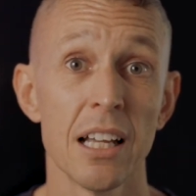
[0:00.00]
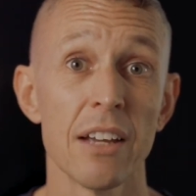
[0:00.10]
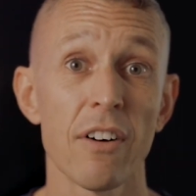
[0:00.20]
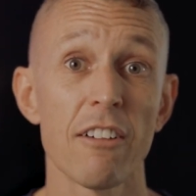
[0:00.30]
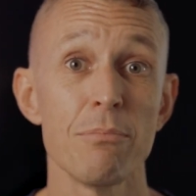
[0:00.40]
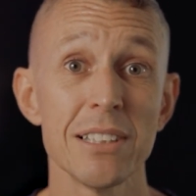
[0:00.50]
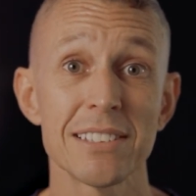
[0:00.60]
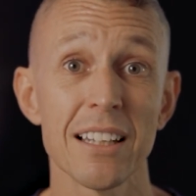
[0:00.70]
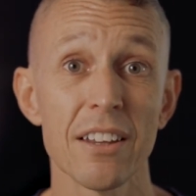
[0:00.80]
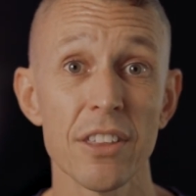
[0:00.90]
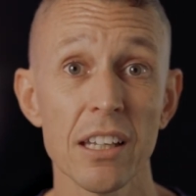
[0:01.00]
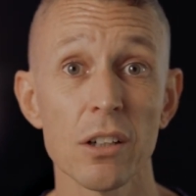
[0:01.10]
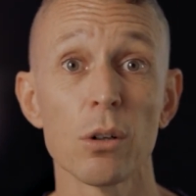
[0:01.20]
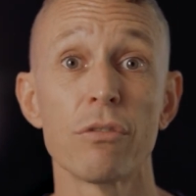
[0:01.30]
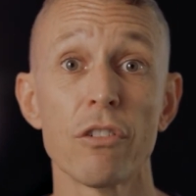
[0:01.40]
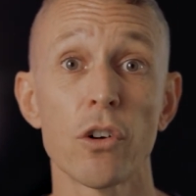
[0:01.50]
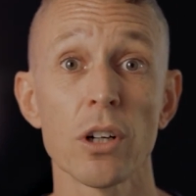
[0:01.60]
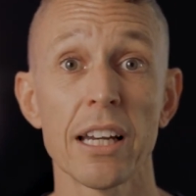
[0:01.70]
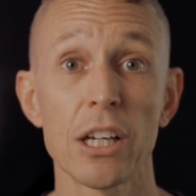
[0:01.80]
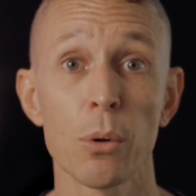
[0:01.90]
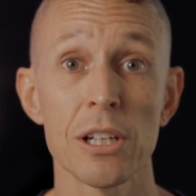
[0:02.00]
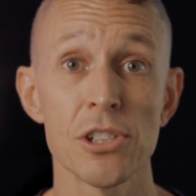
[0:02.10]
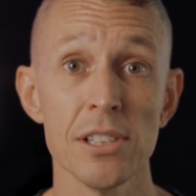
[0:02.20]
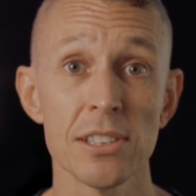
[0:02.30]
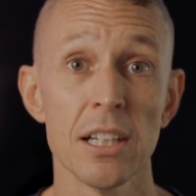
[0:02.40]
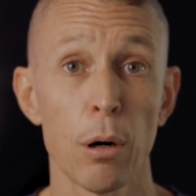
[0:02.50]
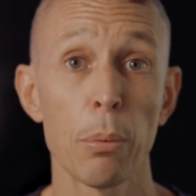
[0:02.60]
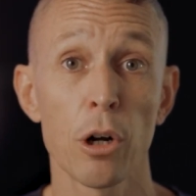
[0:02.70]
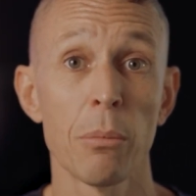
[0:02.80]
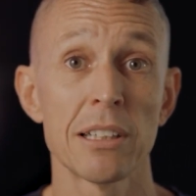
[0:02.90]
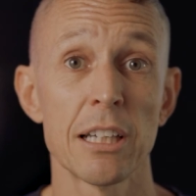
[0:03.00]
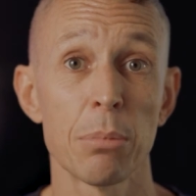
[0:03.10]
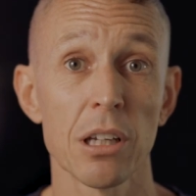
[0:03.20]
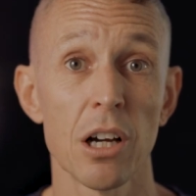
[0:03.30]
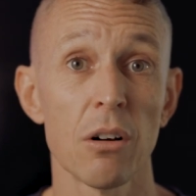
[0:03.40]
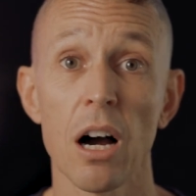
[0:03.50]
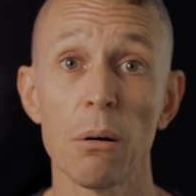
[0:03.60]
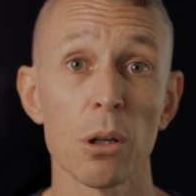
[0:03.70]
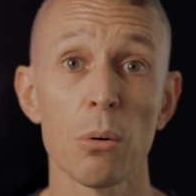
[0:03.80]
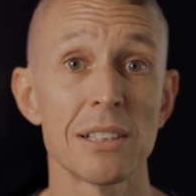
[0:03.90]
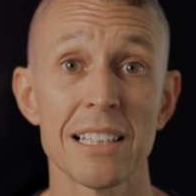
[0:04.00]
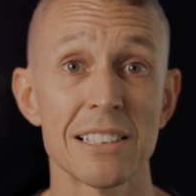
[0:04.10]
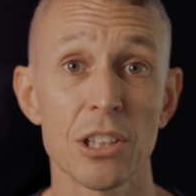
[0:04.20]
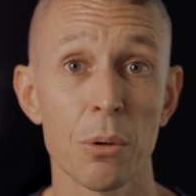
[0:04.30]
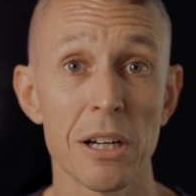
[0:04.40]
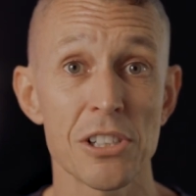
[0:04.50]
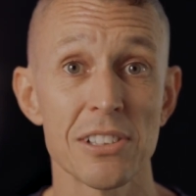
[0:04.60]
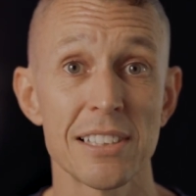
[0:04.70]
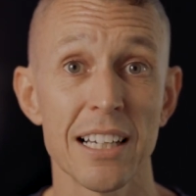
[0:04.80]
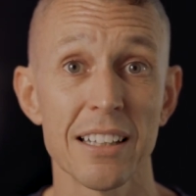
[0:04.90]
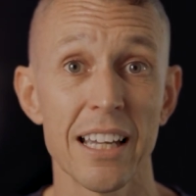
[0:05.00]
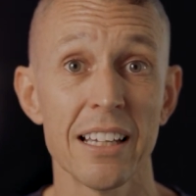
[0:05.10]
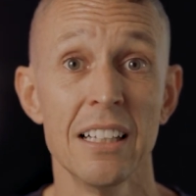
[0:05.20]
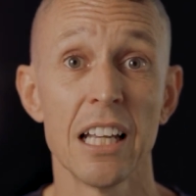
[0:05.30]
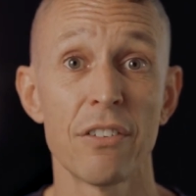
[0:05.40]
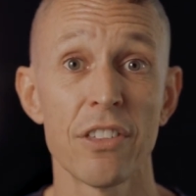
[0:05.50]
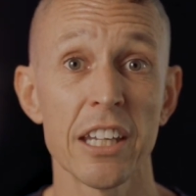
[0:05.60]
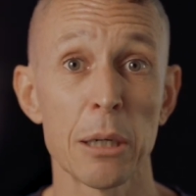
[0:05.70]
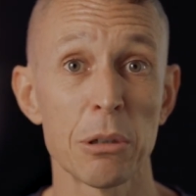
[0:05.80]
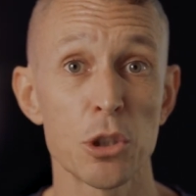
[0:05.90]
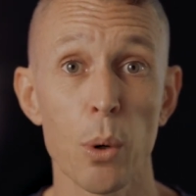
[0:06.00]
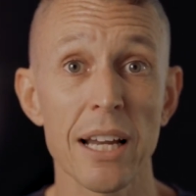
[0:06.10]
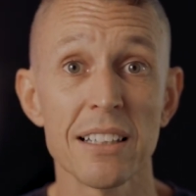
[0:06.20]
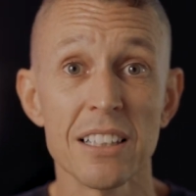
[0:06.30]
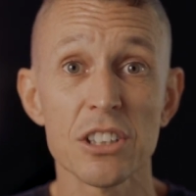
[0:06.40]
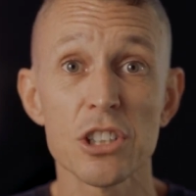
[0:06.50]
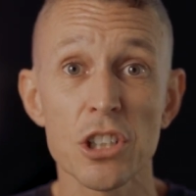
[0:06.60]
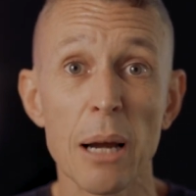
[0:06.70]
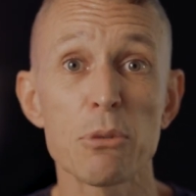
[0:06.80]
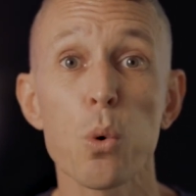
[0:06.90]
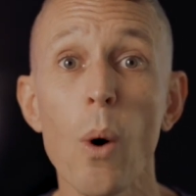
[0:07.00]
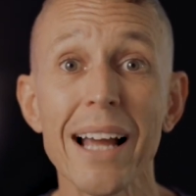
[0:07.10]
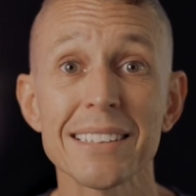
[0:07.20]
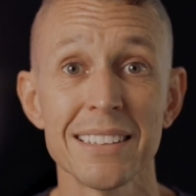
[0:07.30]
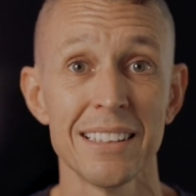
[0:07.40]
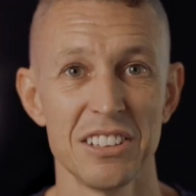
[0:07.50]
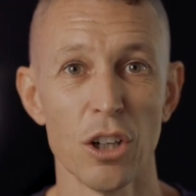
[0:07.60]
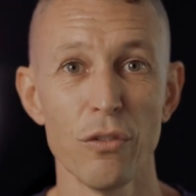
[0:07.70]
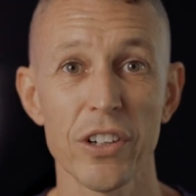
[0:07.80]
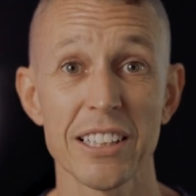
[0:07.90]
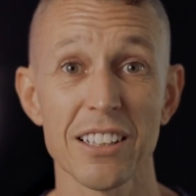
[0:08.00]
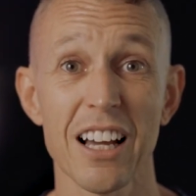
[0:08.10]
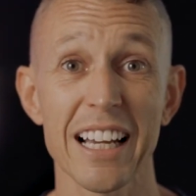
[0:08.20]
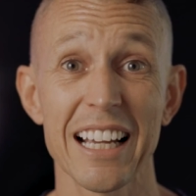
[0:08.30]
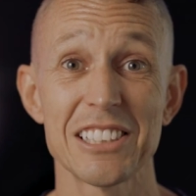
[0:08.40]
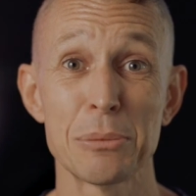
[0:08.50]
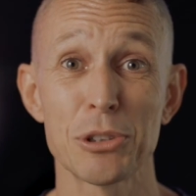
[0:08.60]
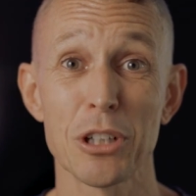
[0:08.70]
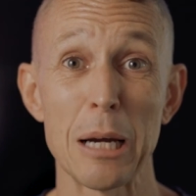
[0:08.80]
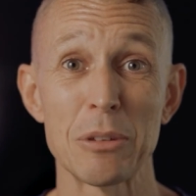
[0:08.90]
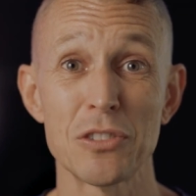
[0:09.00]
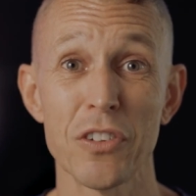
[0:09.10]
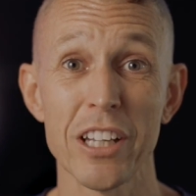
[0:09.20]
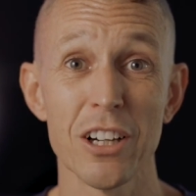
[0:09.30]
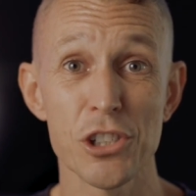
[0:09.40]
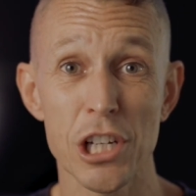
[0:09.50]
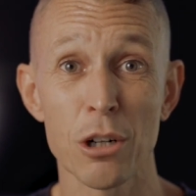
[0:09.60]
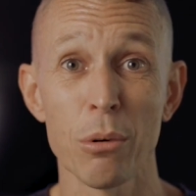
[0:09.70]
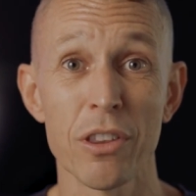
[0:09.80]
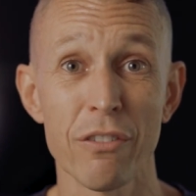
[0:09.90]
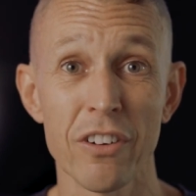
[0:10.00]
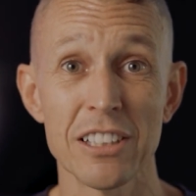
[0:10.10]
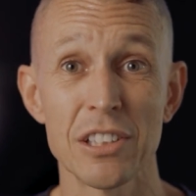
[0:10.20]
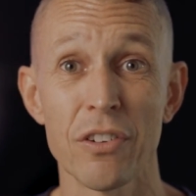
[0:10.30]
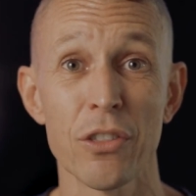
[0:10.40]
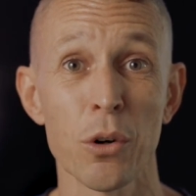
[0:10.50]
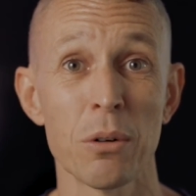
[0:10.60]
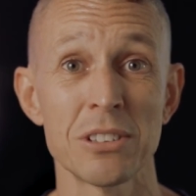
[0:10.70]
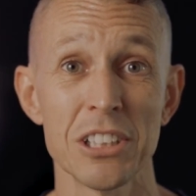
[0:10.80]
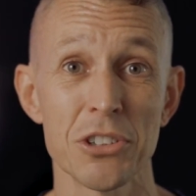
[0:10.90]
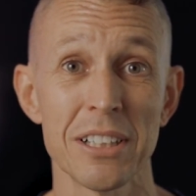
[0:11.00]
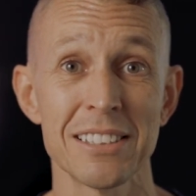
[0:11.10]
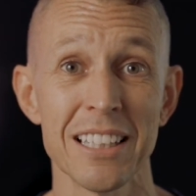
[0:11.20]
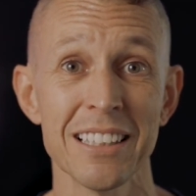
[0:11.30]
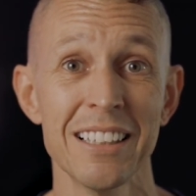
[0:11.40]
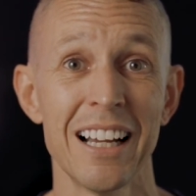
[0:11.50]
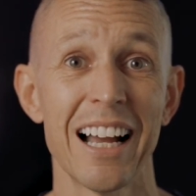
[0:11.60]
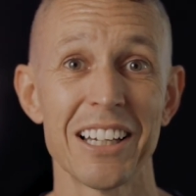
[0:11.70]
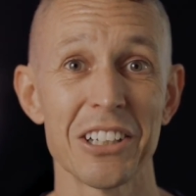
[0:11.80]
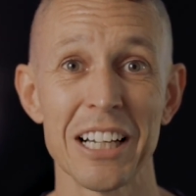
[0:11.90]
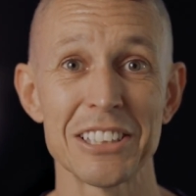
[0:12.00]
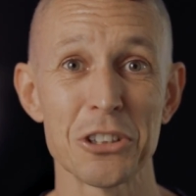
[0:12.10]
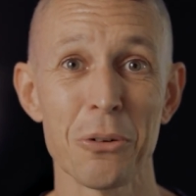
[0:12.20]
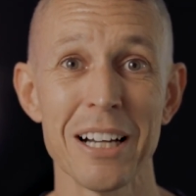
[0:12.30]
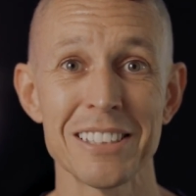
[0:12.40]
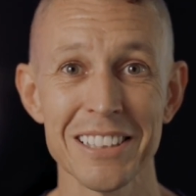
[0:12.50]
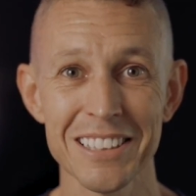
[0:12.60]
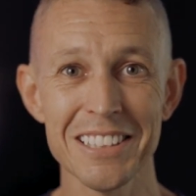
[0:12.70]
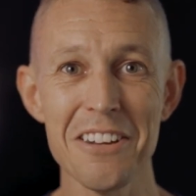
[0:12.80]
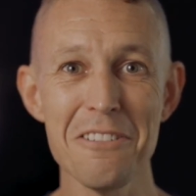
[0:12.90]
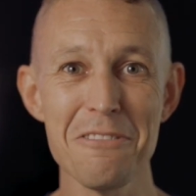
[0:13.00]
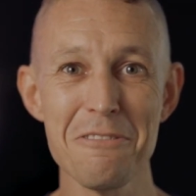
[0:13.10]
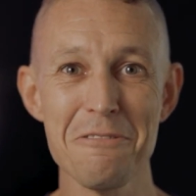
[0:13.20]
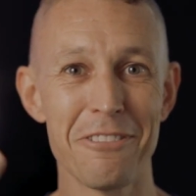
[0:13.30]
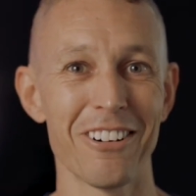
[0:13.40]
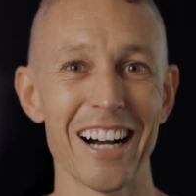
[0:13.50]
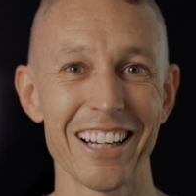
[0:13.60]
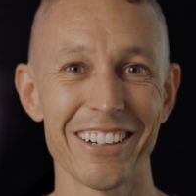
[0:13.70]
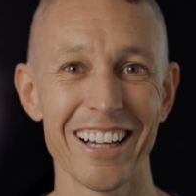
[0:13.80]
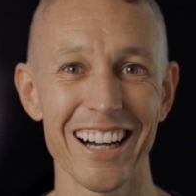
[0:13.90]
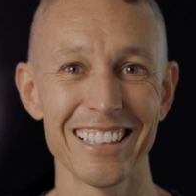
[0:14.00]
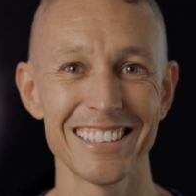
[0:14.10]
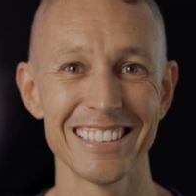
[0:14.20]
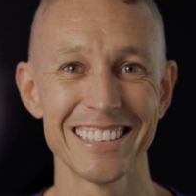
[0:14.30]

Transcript: If I've missed anything or if you've got any questions, pop a comment down below. I will always answer questions down there. If you think I'm a twat, just type twat. Don't forget to like and subscribe this video. Share it with your friends if you thought it was interesting. And as always, right on, guys.